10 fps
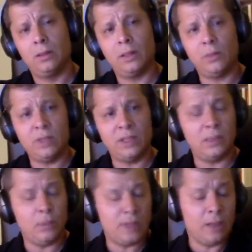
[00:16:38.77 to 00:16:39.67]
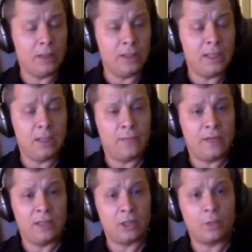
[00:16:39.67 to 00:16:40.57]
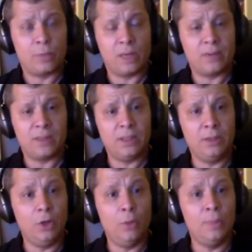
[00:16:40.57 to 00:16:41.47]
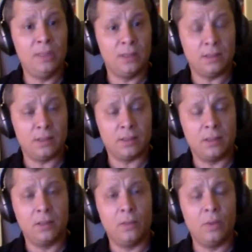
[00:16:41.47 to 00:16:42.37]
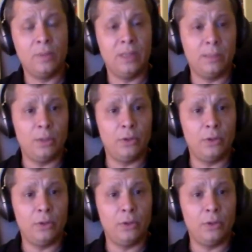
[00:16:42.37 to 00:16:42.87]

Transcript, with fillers: that without any kind of financial privacy, no business will be able,